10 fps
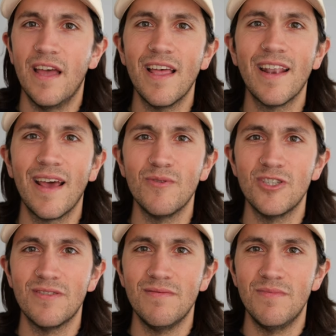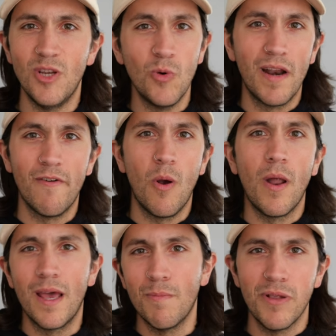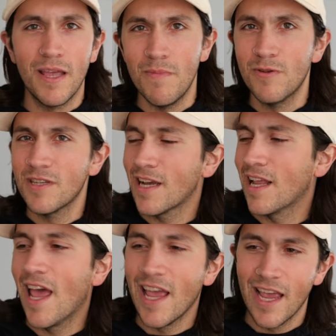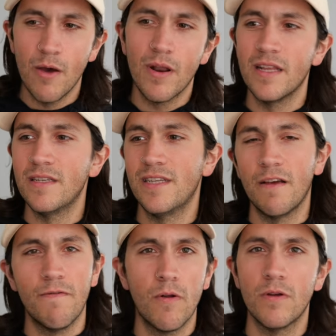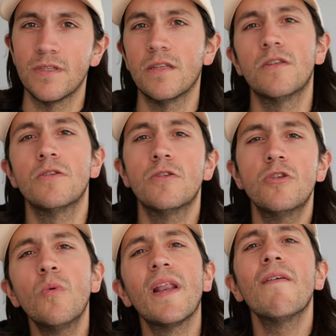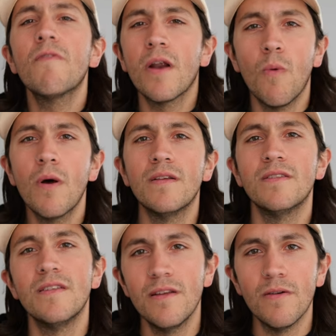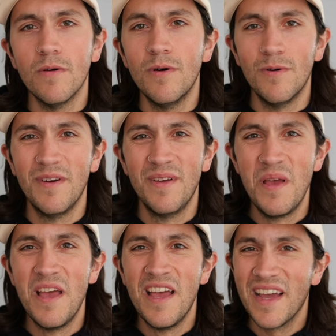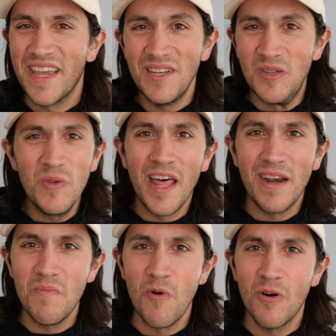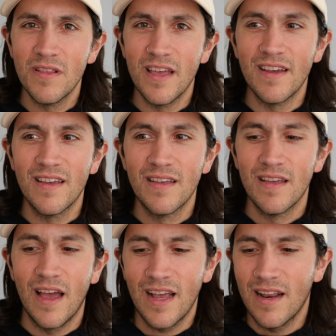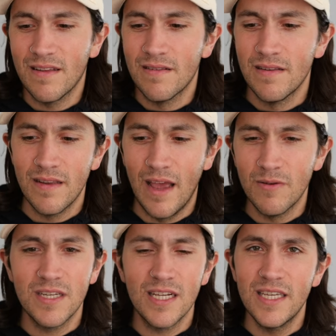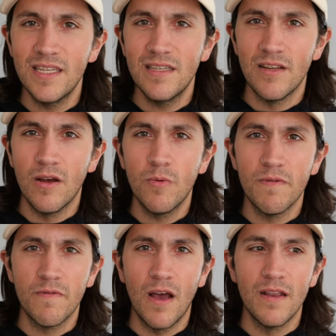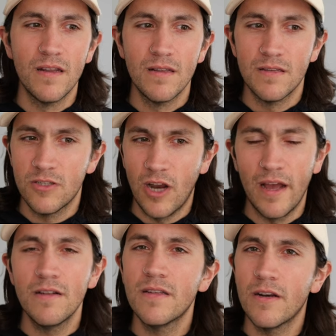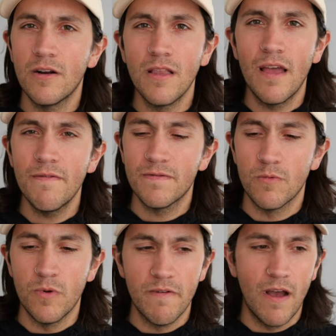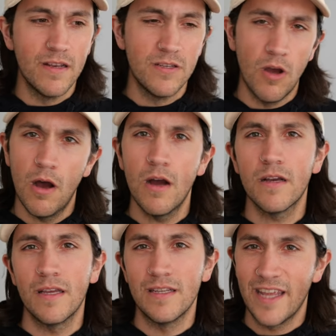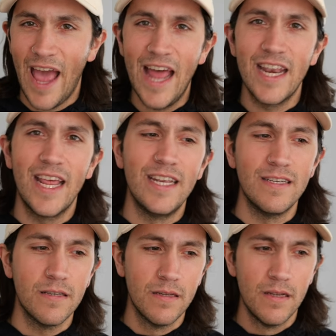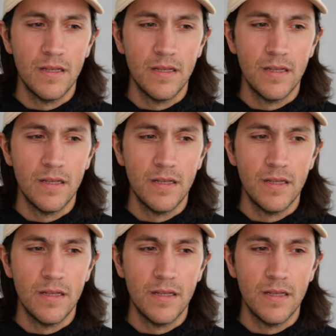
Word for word: and then I would just do whatever I want. I'd play music, I'd hang out, I'd take photos, I'd do whatever I wanted to do. I can't do that anymore. Like I gotta house to clean. You know, we've got child in our lives, we've got dog and cat and